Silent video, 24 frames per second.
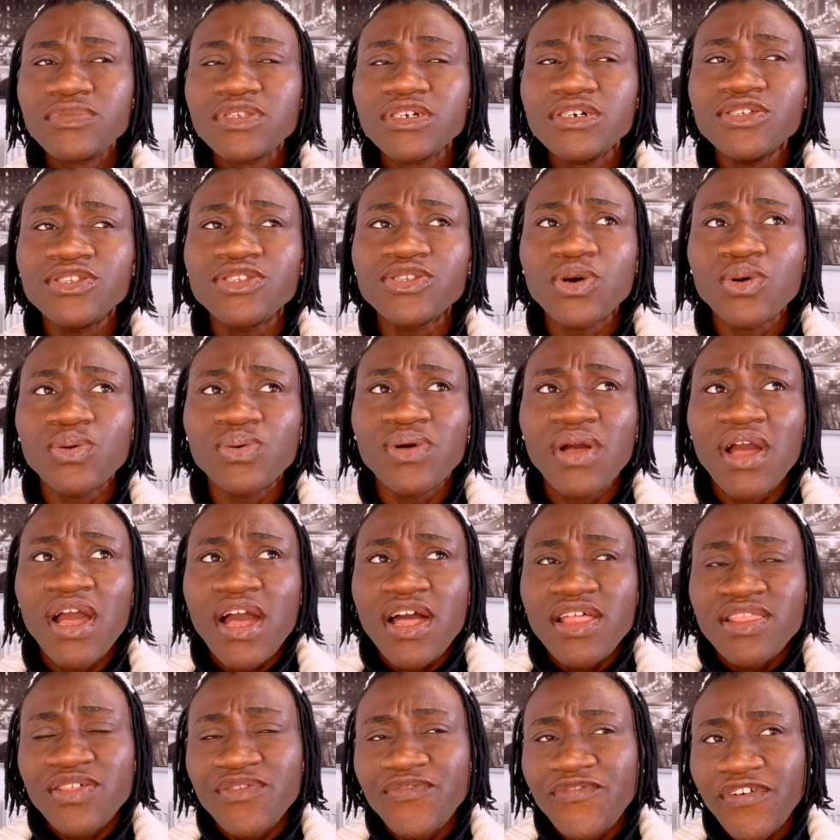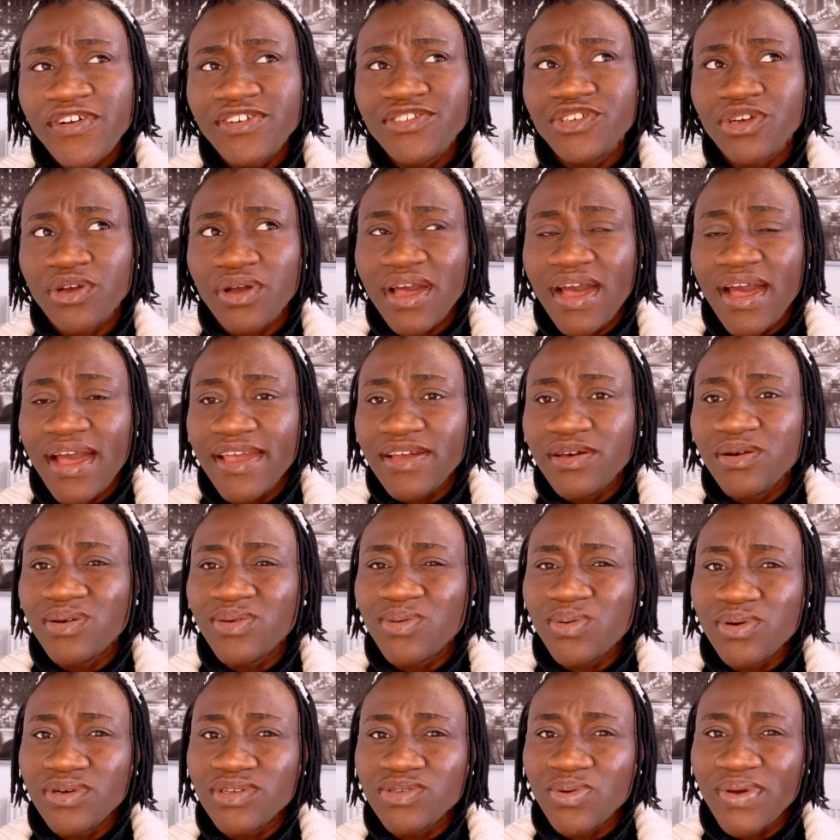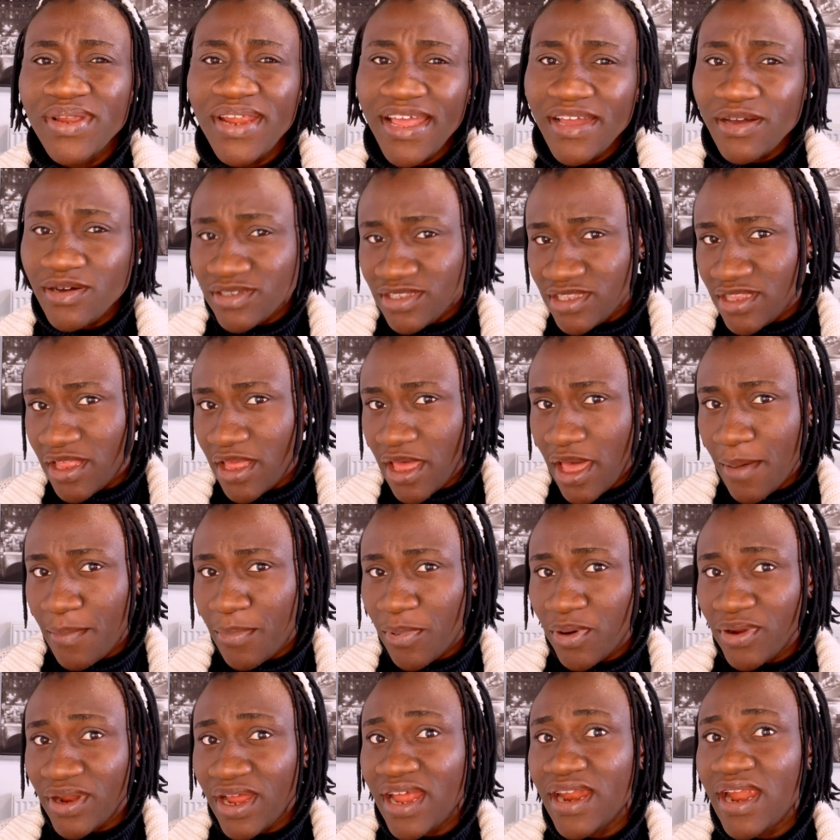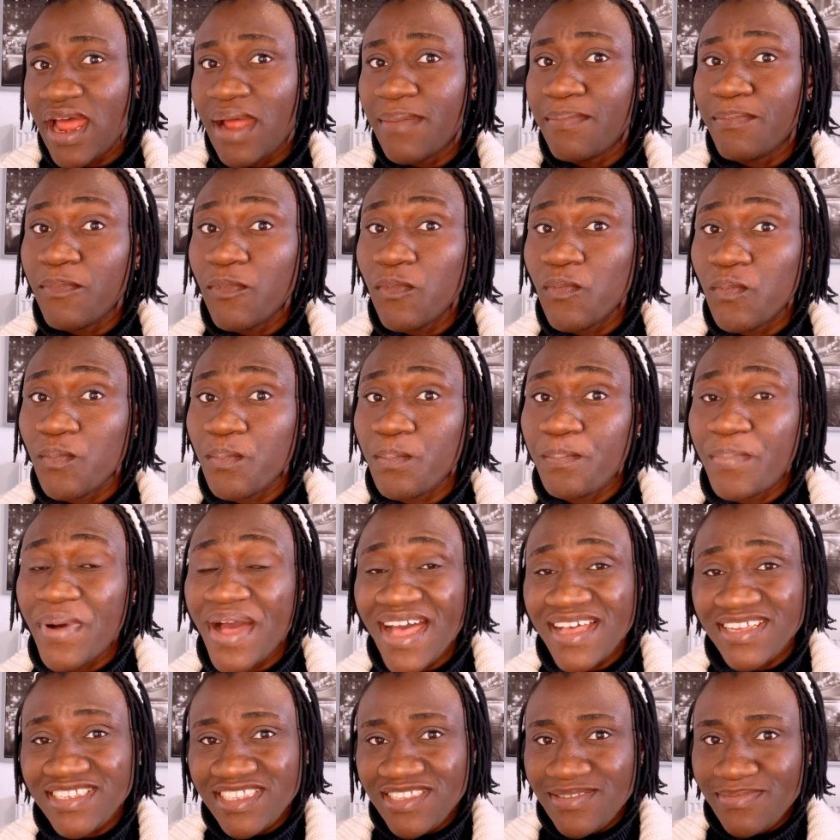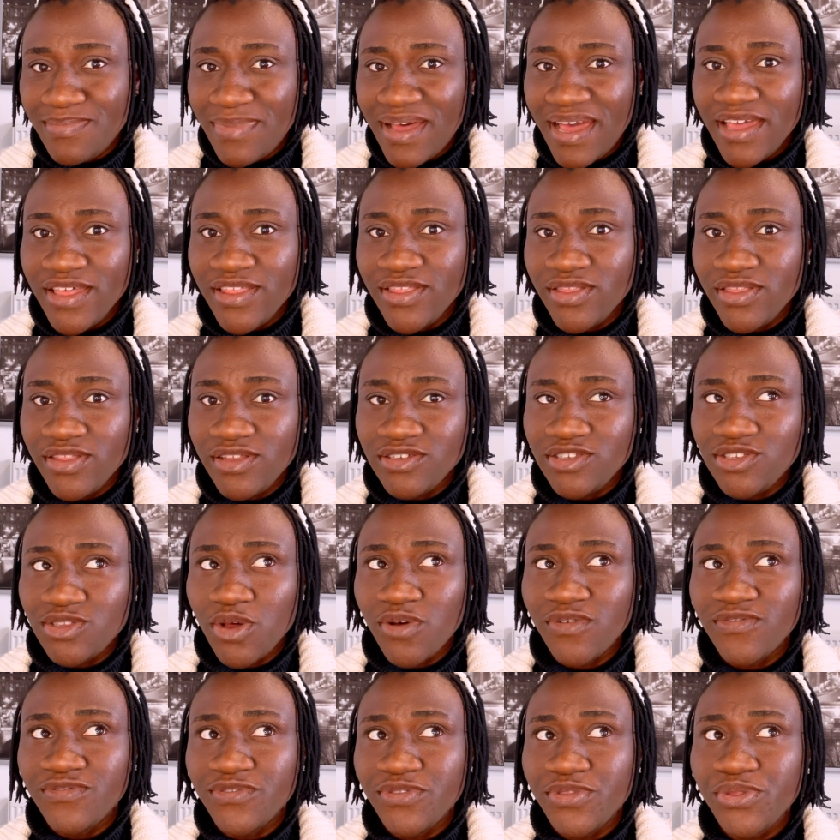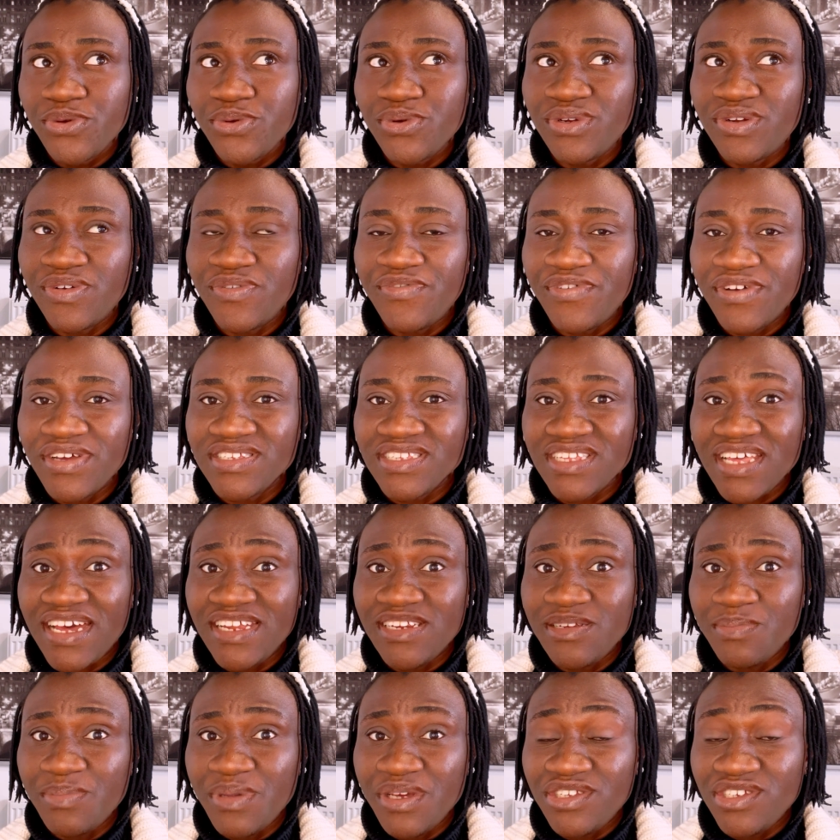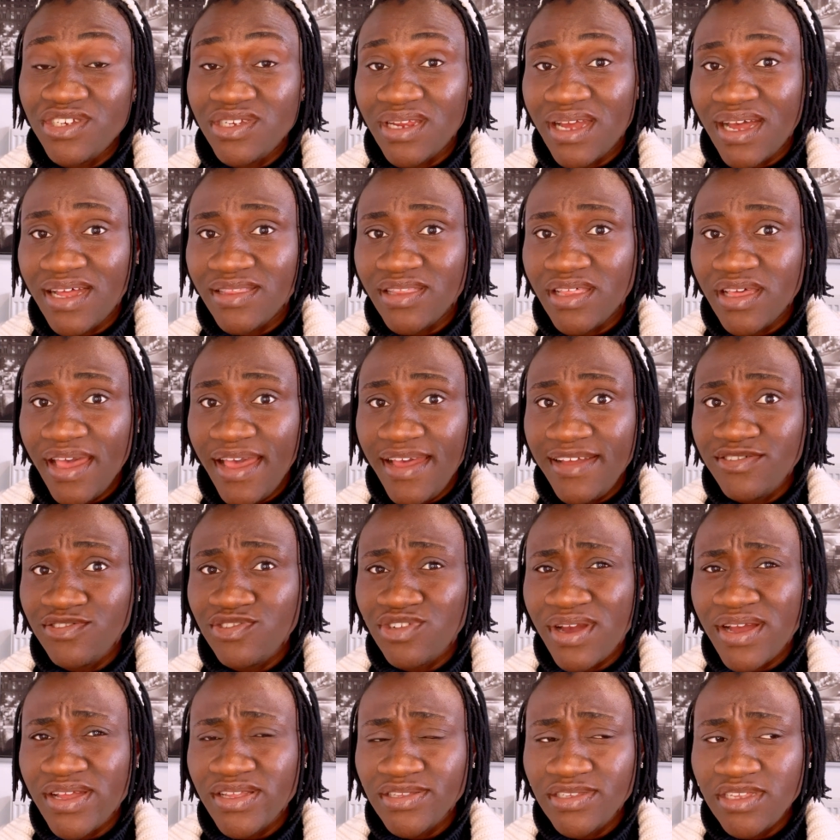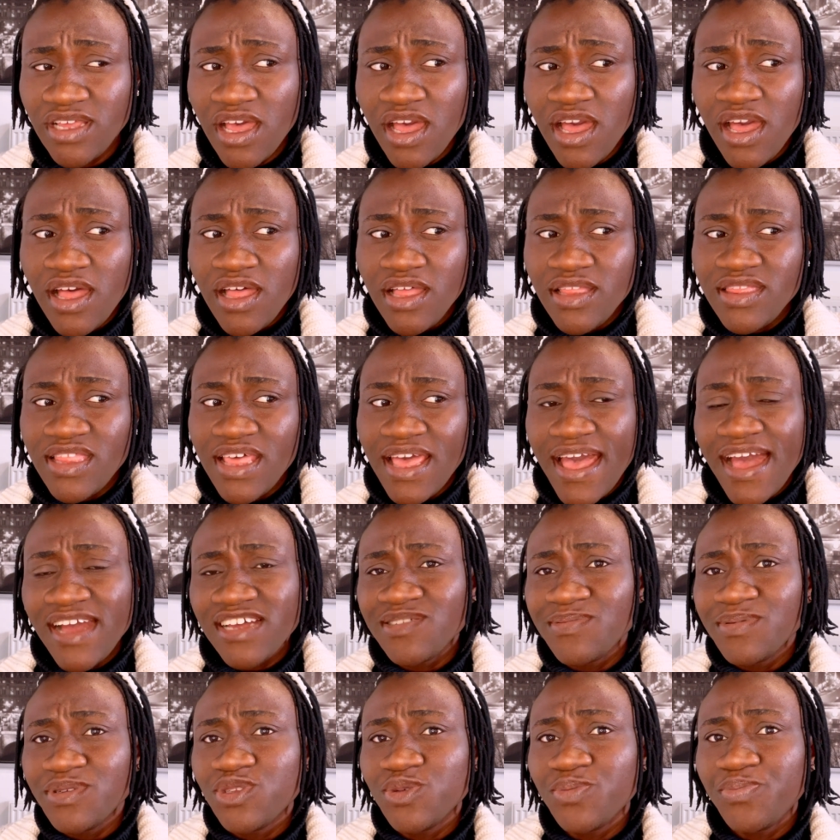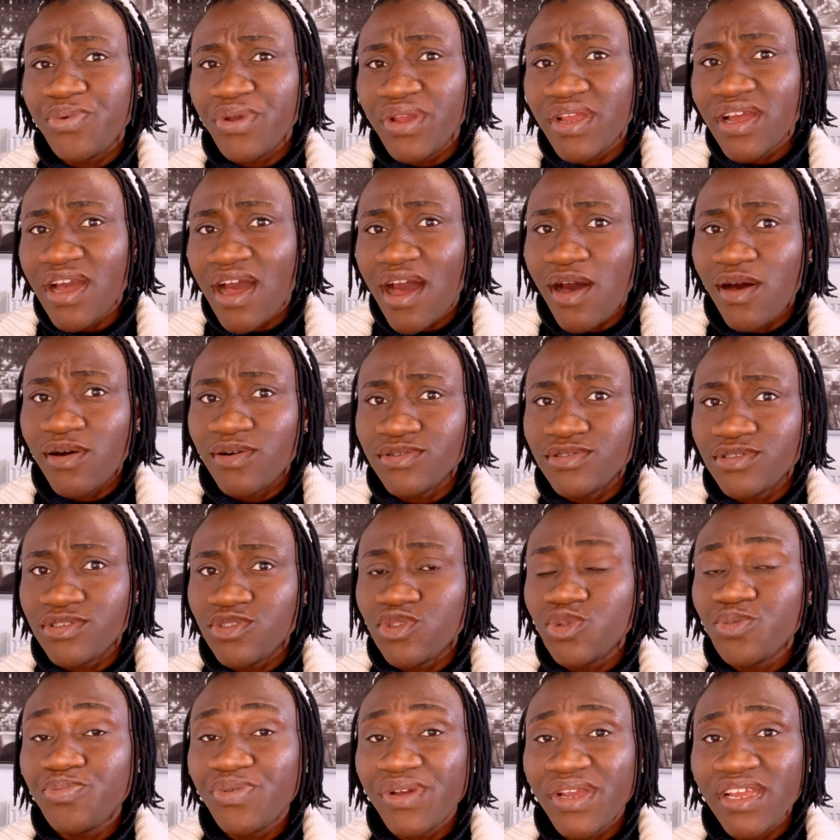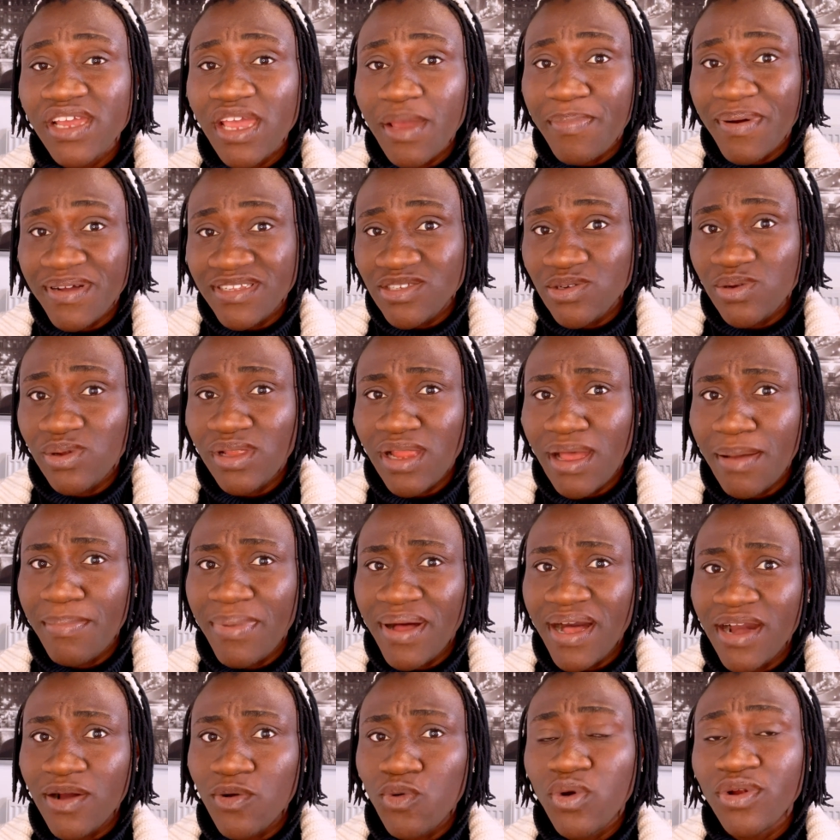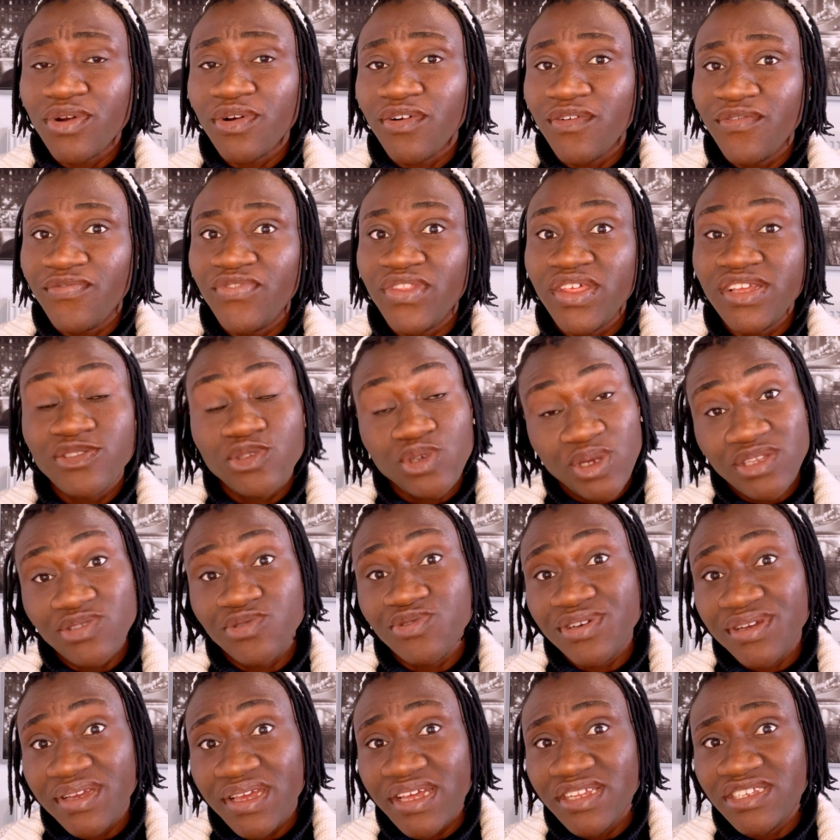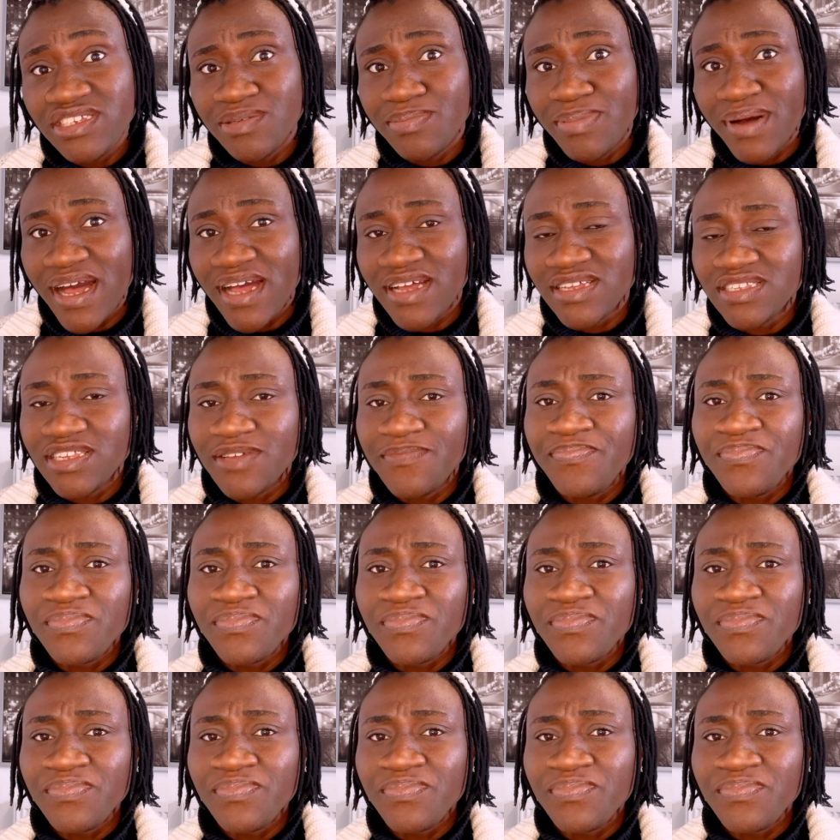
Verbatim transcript: So the first shocker I got was when I got to the airport and passed my stuff through the first scanning machine at the entrance, they asked me to bring out to bring a particular bag one of the 23 kg bags